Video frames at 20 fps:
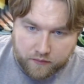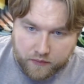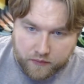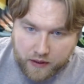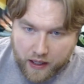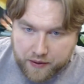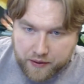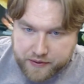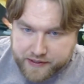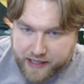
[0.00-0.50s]

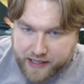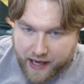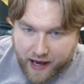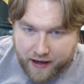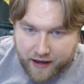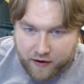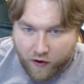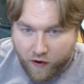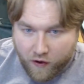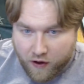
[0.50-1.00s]
I would say
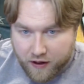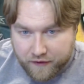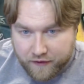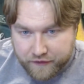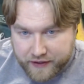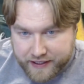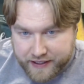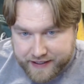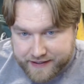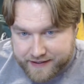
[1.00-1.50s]
out of all of
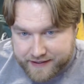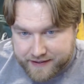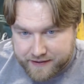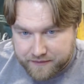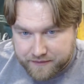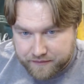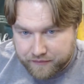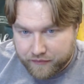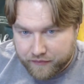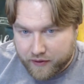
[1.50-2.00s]

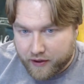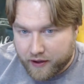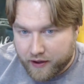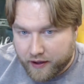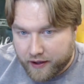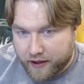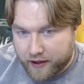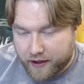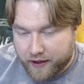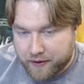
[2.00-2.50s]
these,
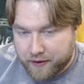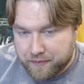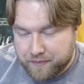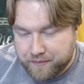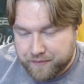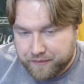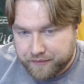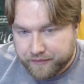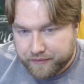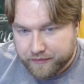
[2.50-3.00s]

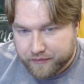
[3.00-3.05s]
the